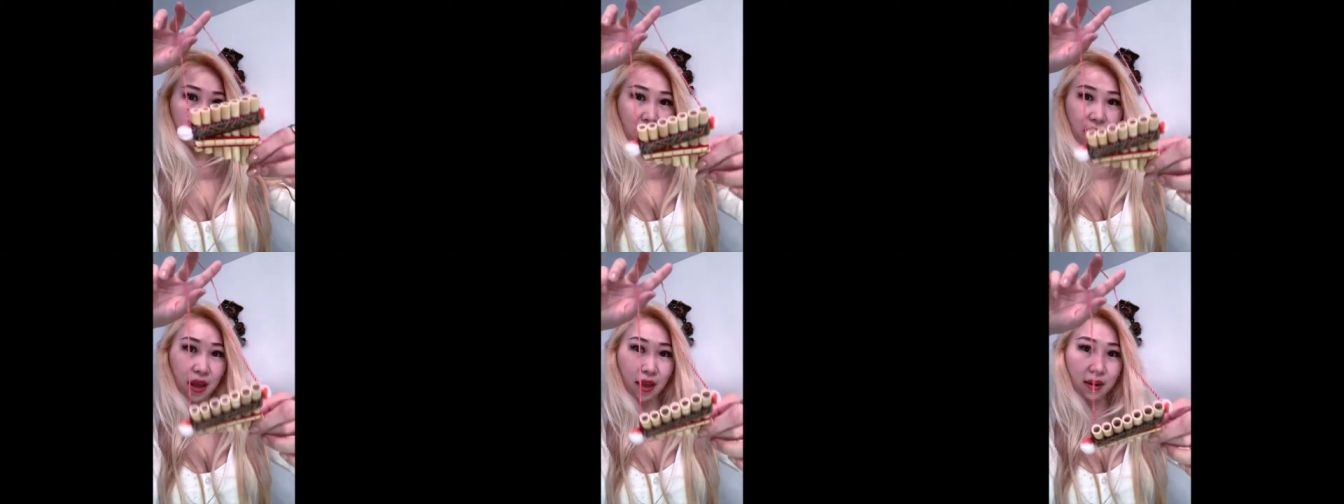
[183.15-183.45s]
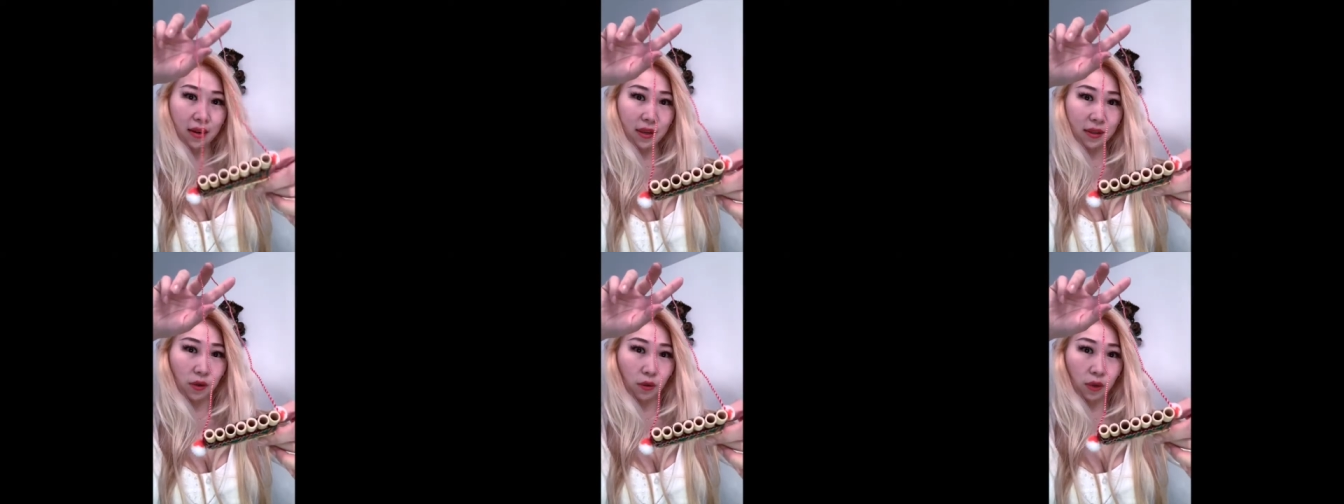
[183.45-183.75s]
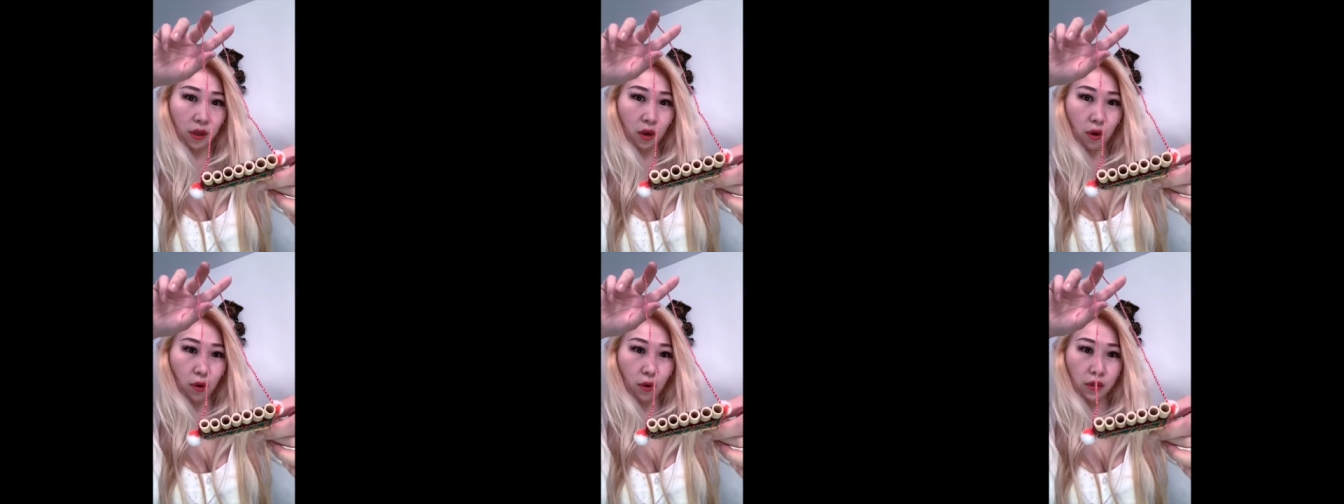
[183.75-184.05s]
but it's
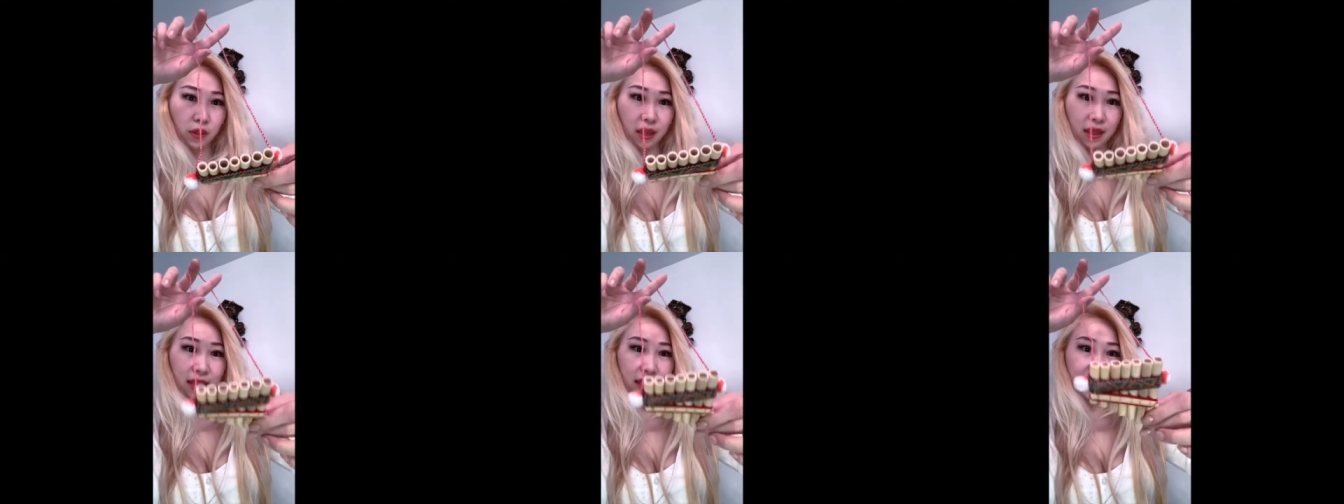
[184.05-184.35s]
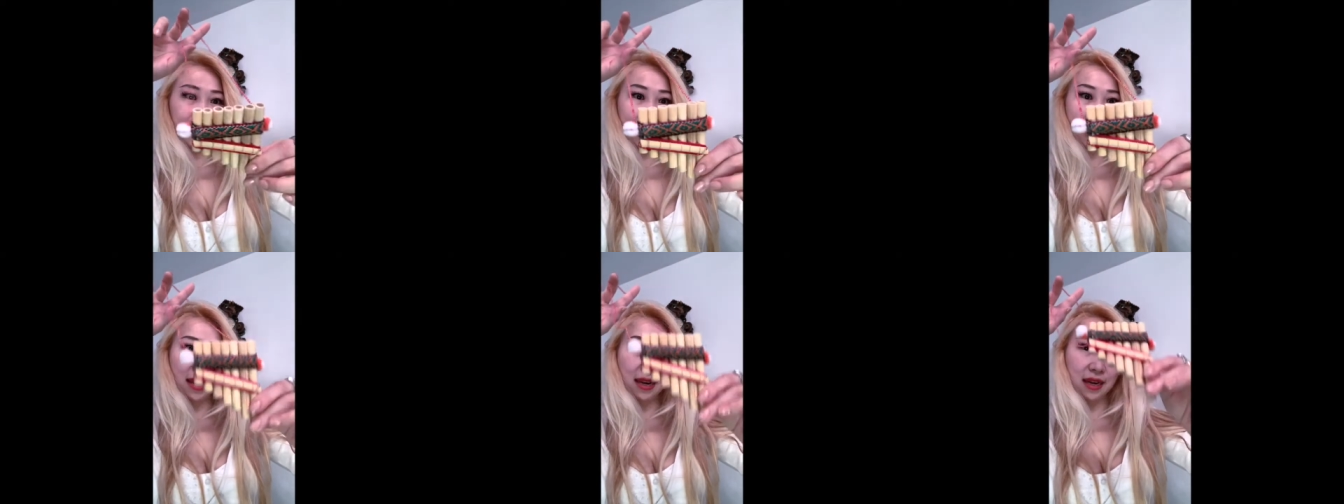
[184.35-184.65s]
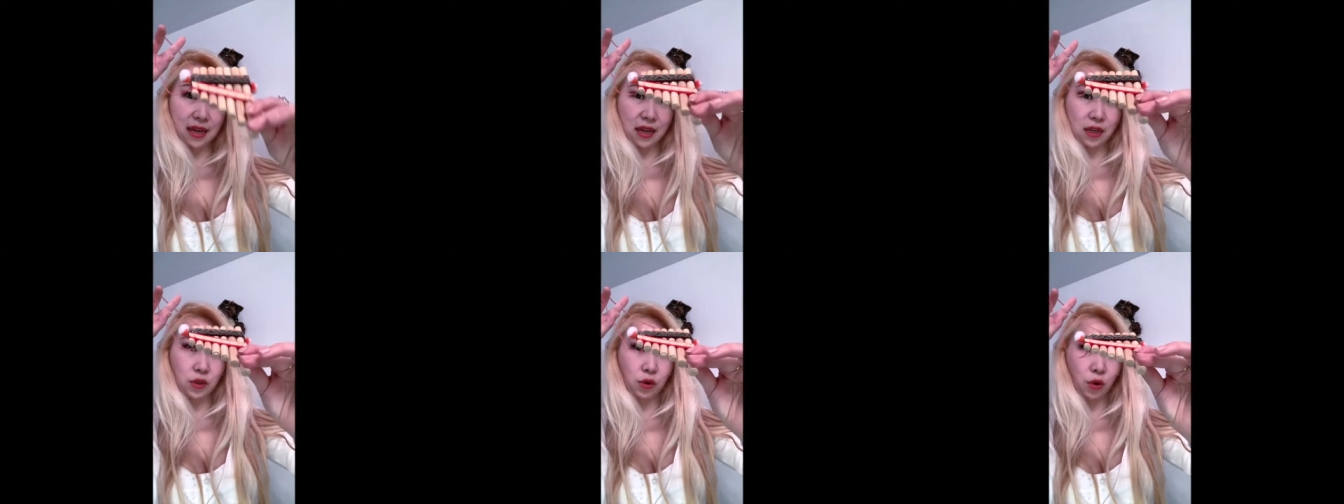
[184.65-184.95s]
only holes on this end.
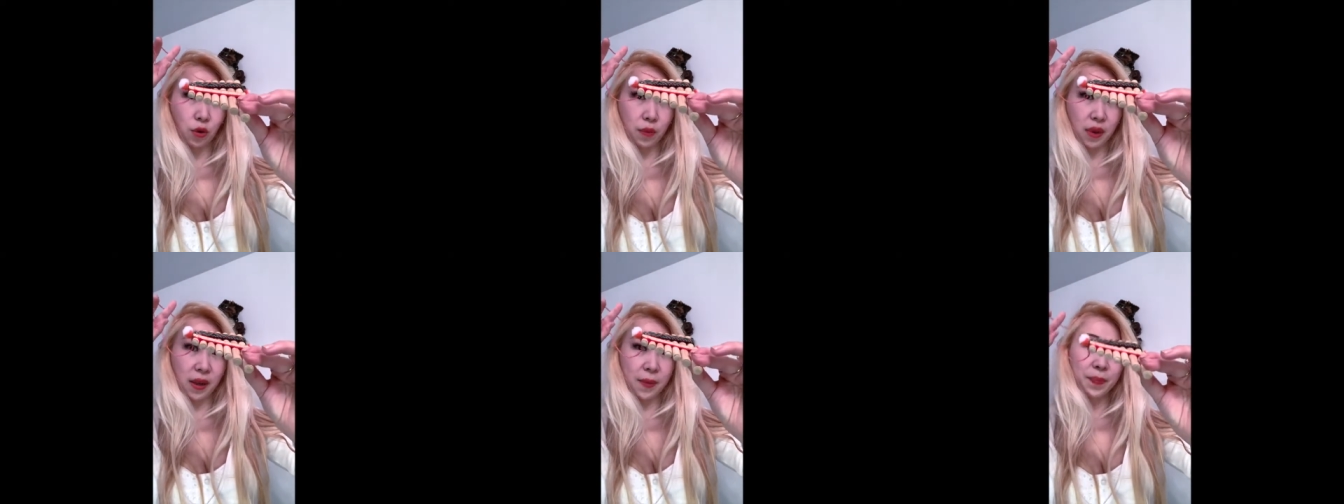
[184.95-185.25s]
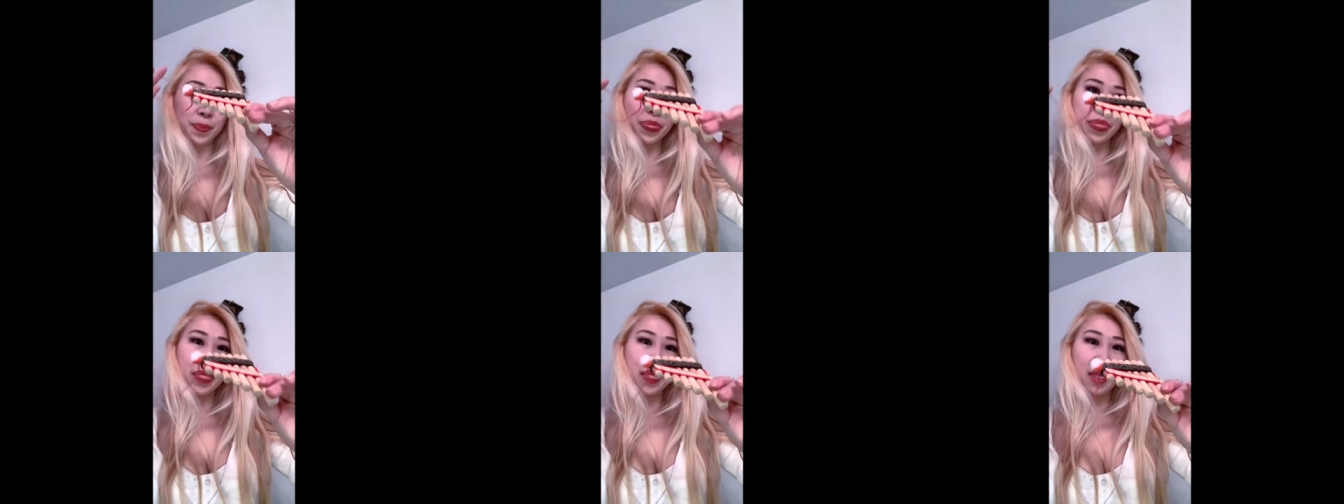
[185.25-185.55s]
And he told me